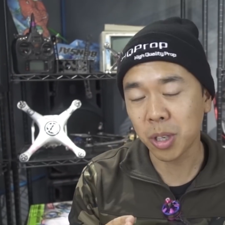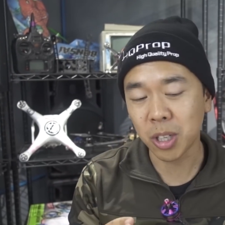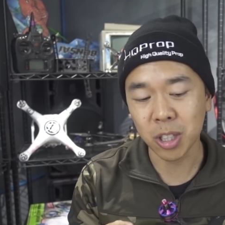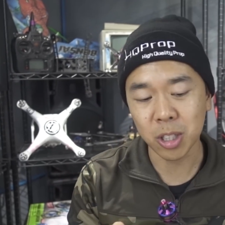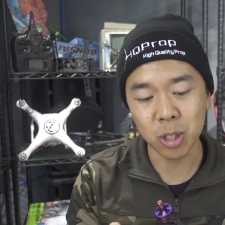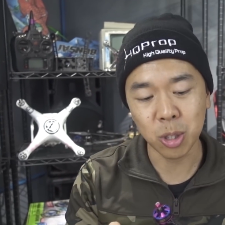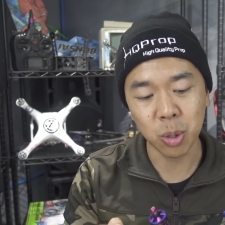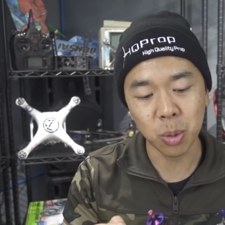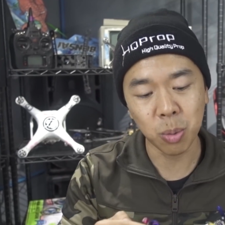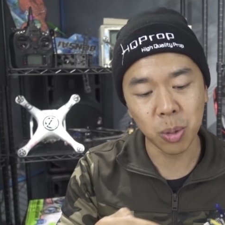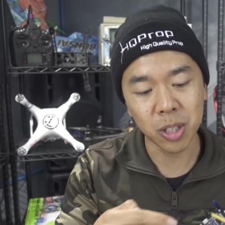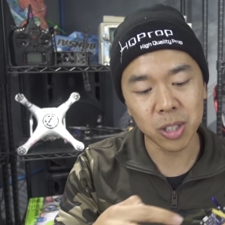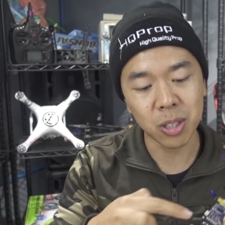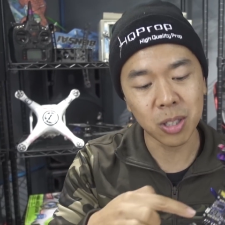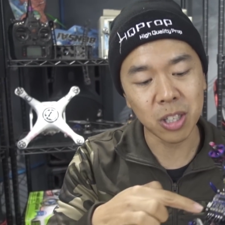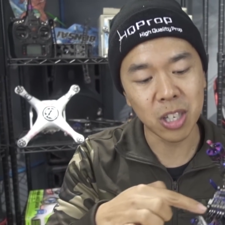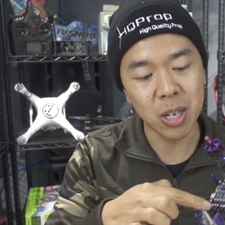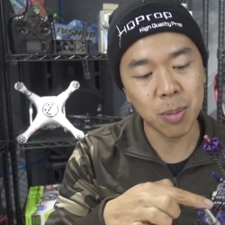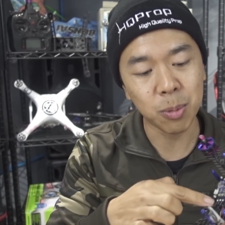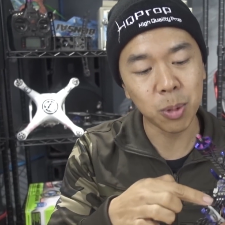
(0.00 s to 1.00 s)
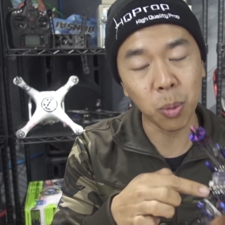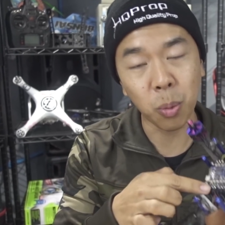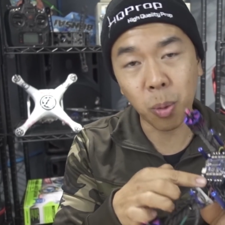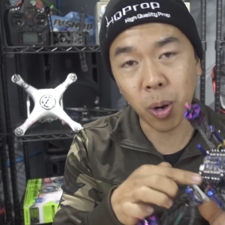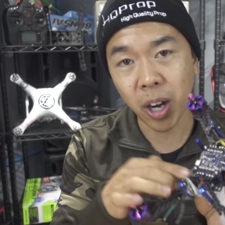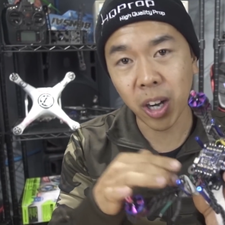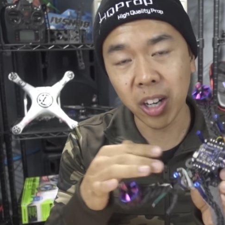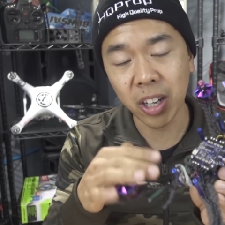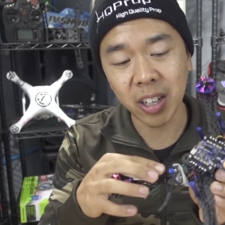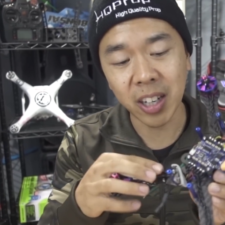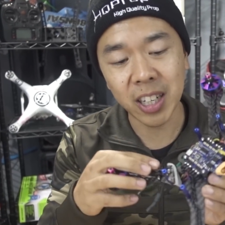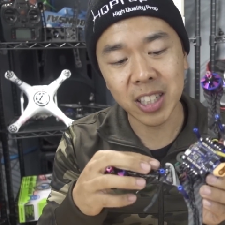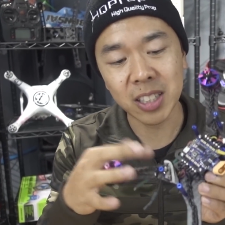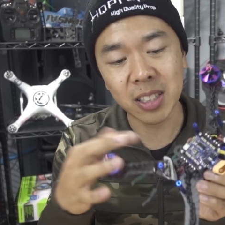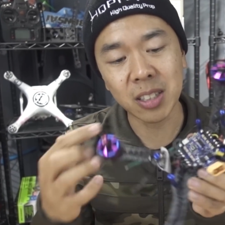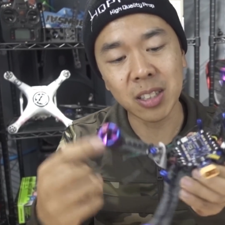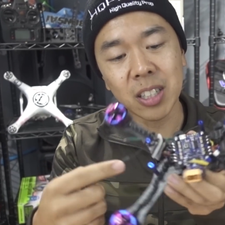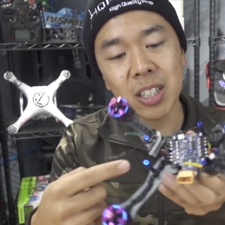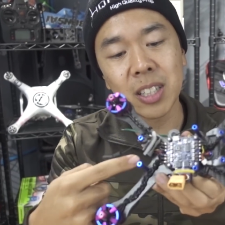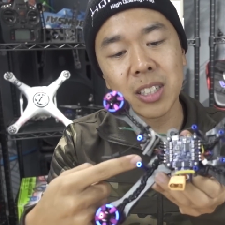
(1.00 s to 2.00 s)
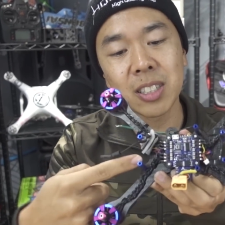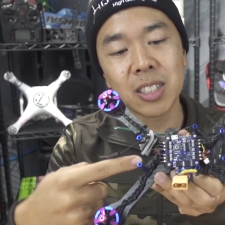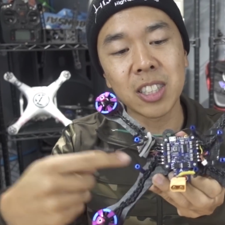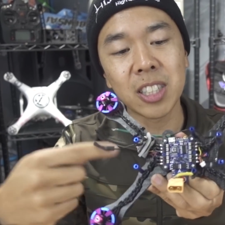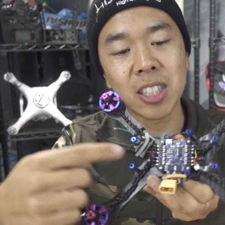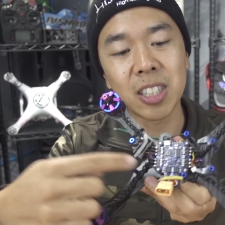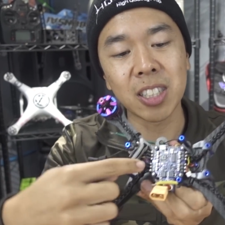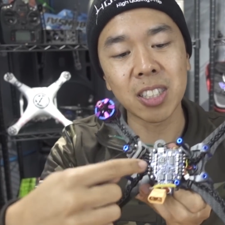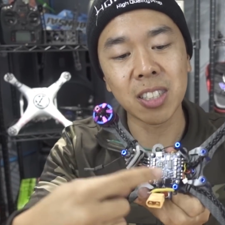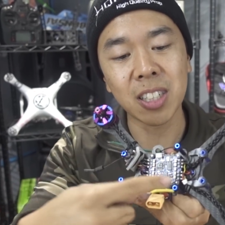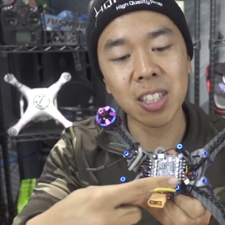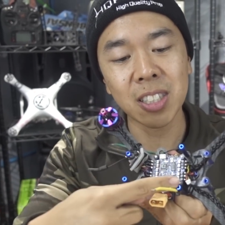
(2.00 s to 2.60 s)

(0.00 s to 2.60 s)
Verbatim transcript: because you want to keep the wiring nice and clean, such as